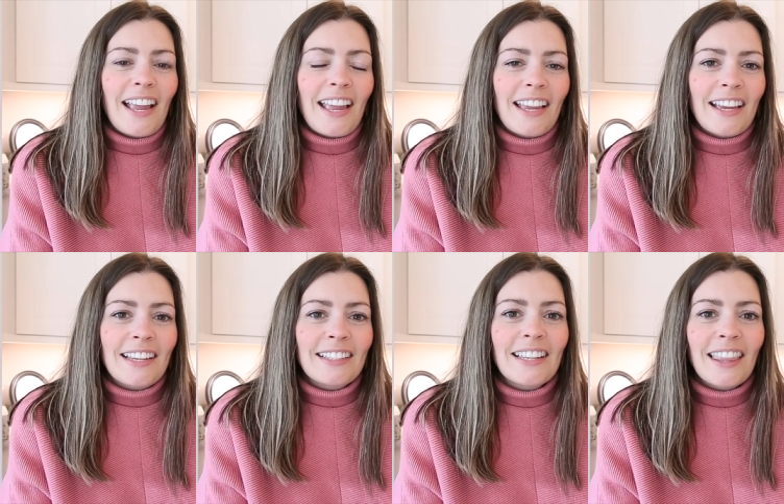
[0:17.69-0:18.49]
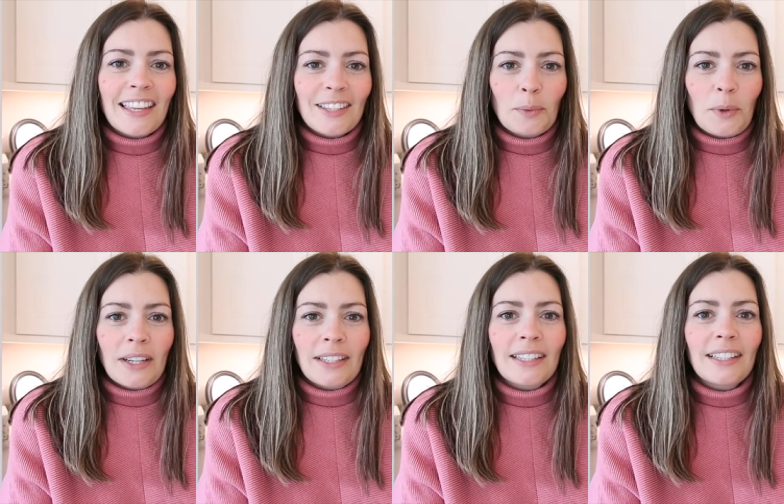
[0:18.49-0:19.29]
And this
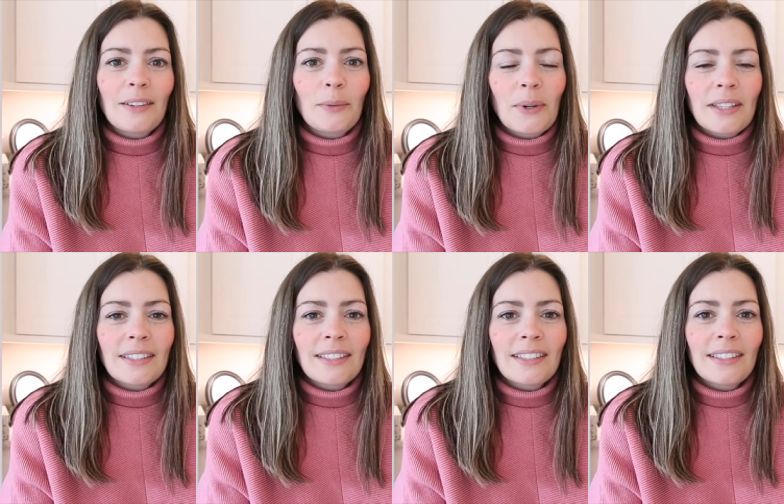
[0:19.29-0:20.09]
one was